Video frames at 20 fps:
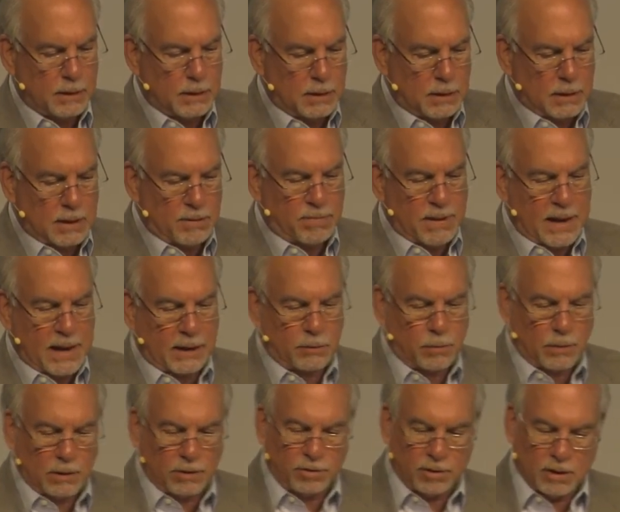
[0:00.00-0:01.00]
And that
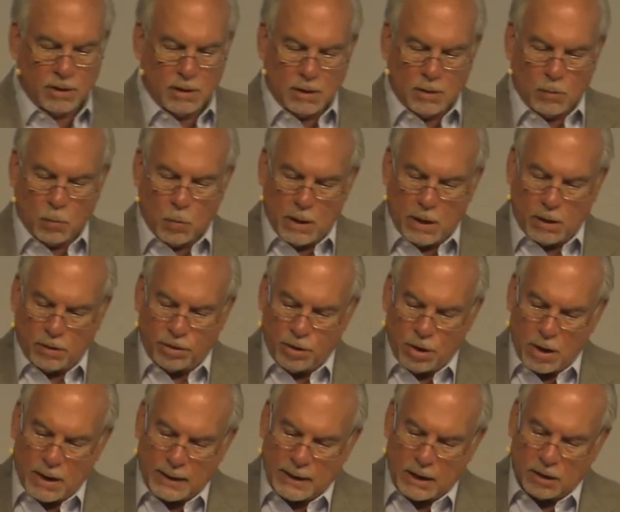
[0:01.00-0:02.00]
fact was well
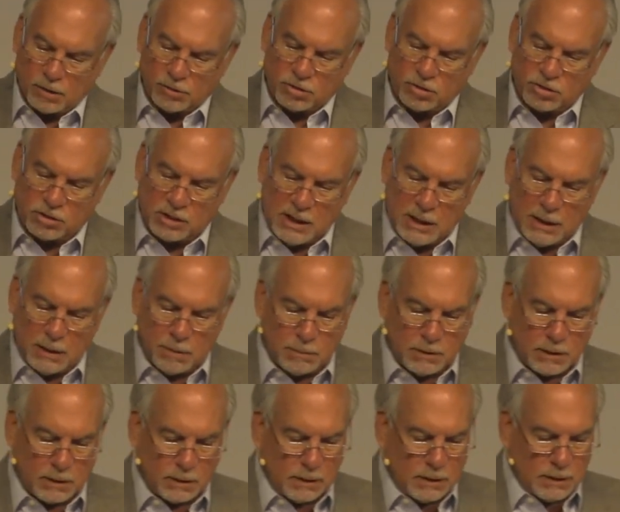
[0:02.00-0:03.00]
thought out scheme
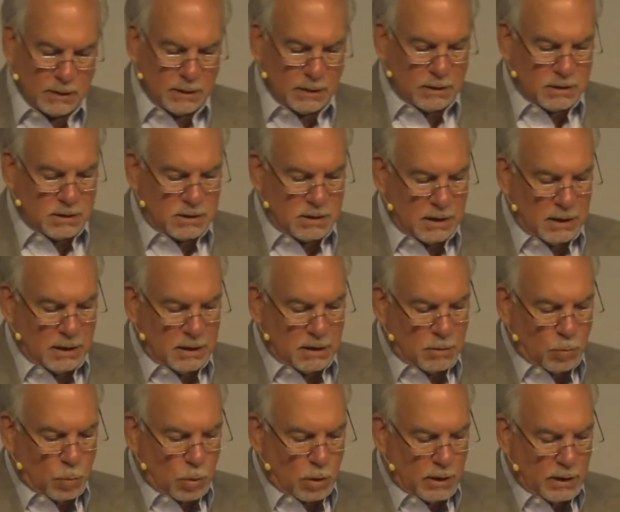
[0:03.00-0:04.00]
and seen in
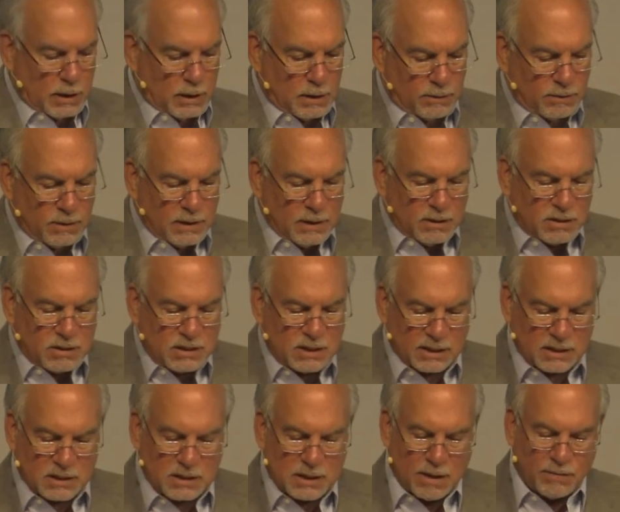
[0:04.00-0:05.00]
the wording of
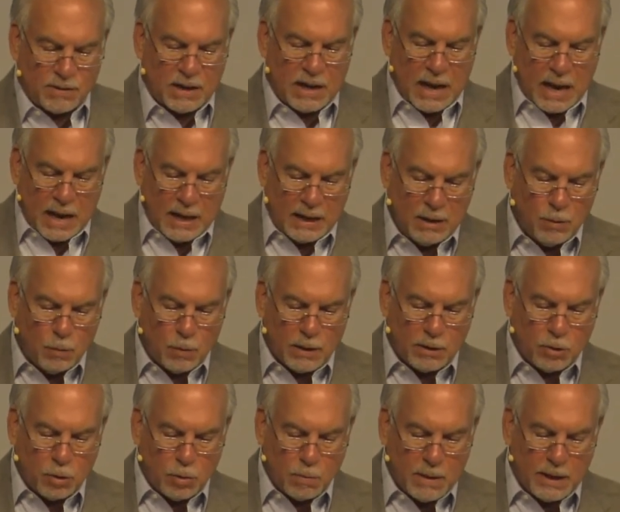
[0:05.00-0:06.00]
6:7. Anyone
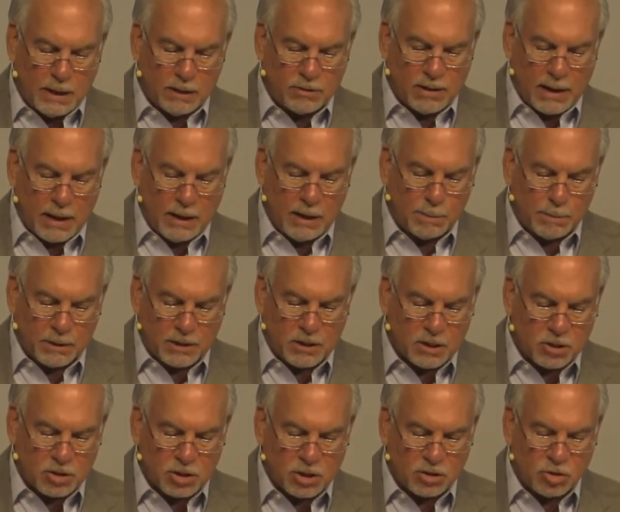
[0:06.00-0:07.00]
who makes any
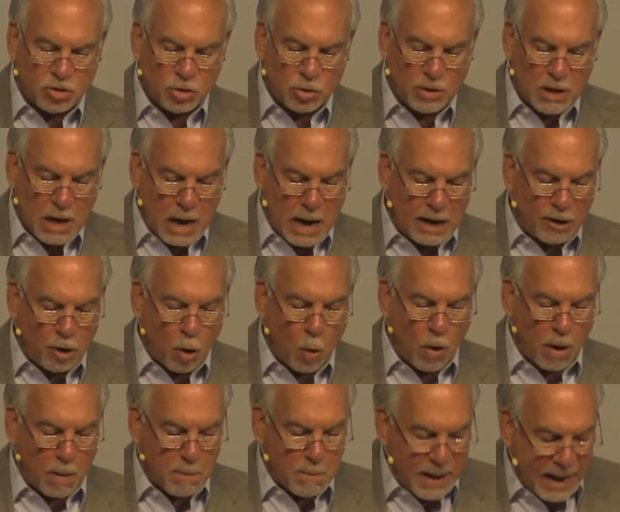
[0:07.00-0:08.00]
petition to God
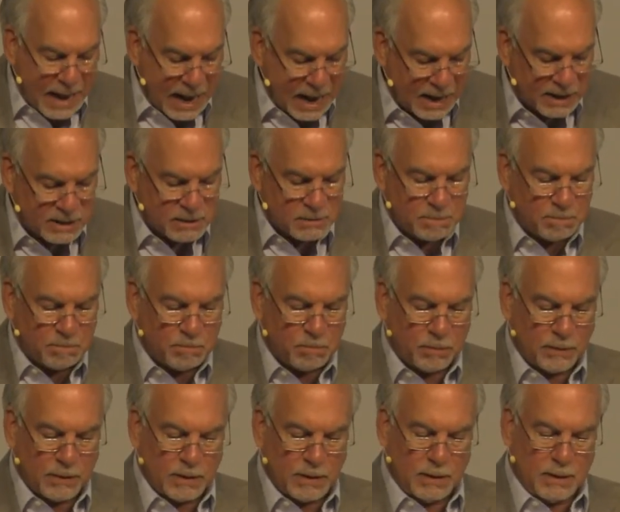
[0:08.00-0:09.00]
or man,
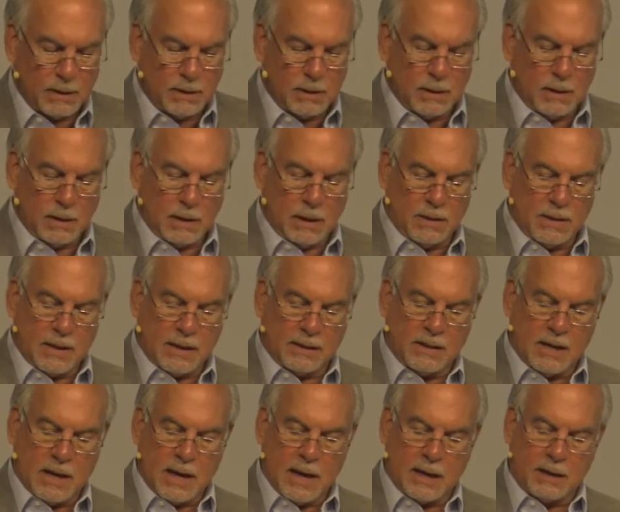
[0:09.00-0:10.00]
in that
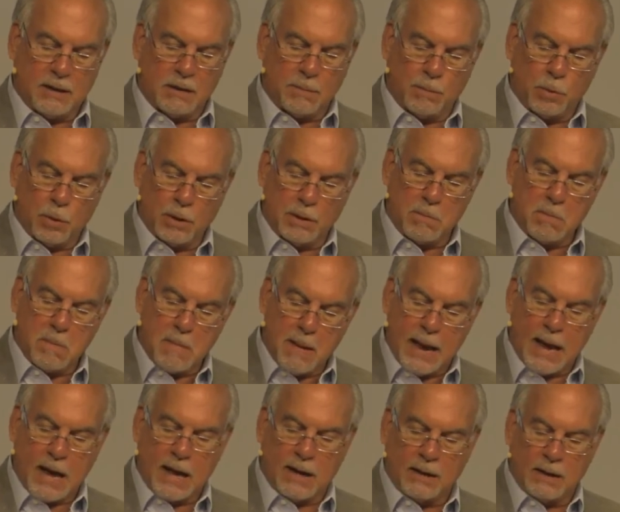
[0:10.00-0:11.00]
they had to put
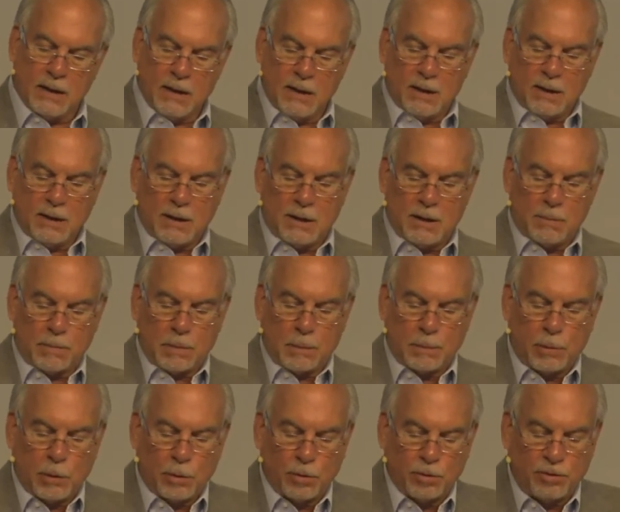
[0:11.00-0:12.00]
man in the
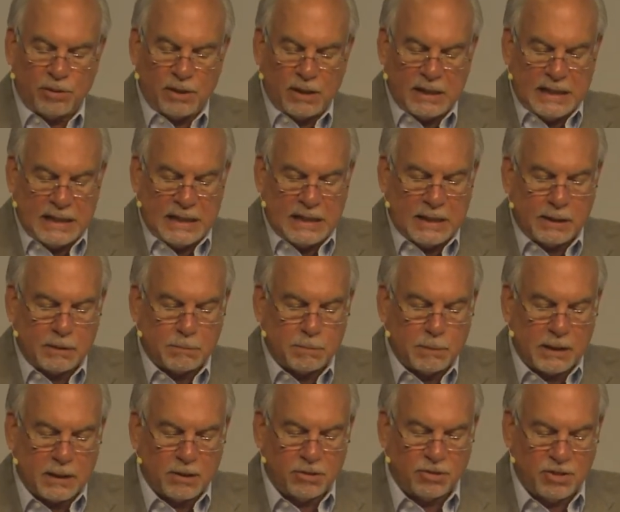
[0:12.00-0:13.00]
proposed edict
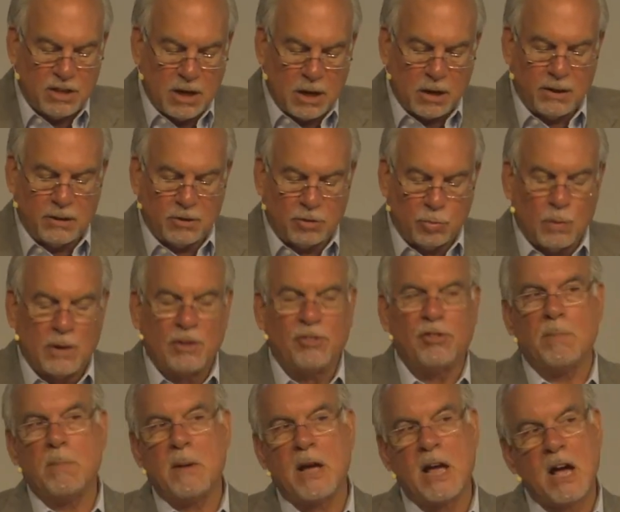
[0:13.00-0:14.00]
because Darius was
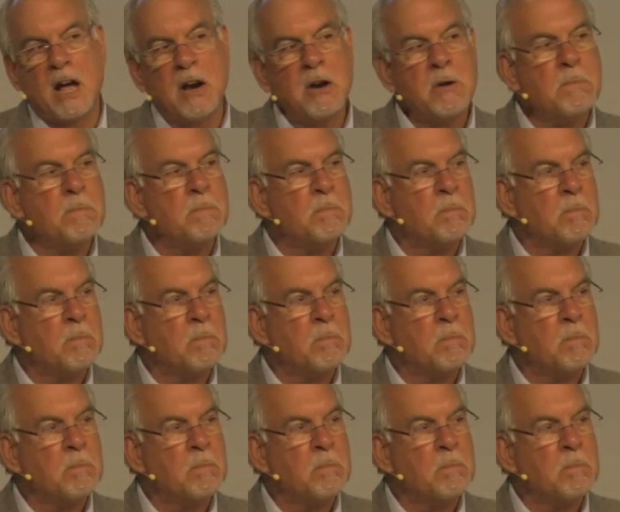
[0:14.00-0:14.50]
a man,